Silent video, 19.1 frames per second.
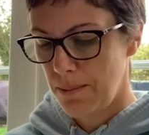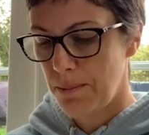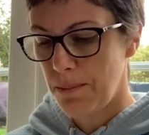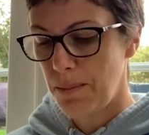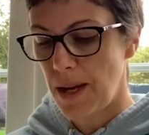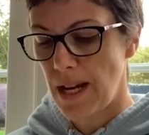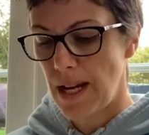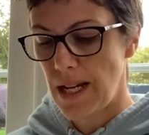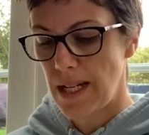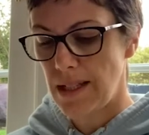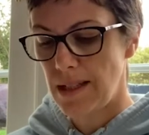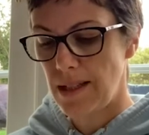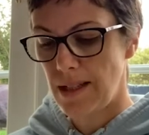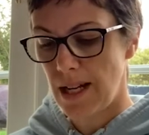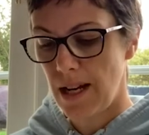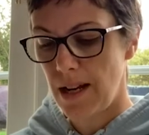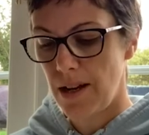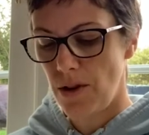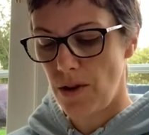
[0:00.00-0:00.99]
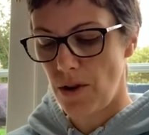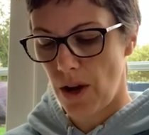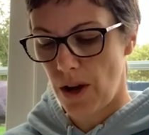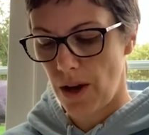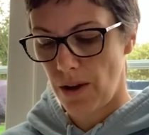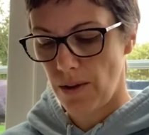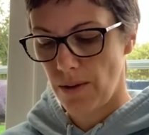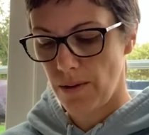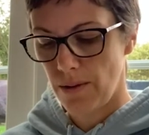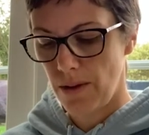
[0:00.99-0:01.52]
Be still and
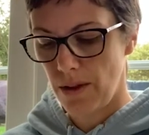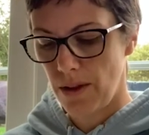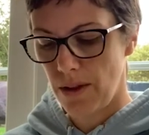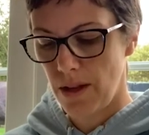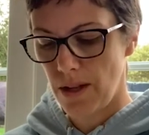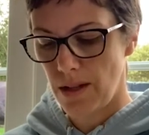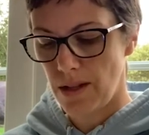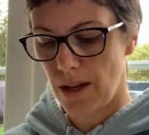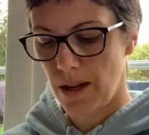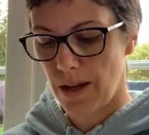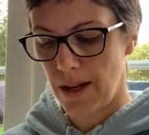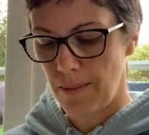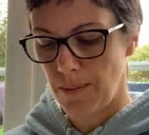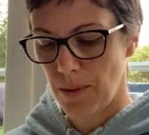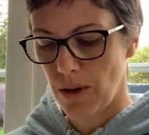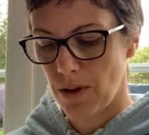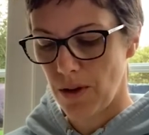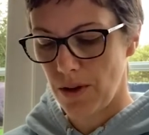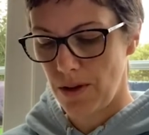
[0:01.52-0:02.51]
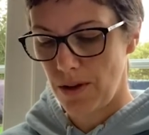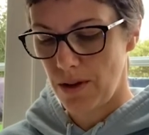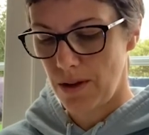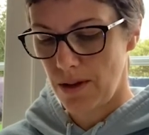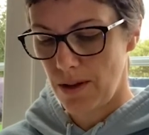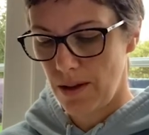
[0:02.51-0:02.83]
know that I am God.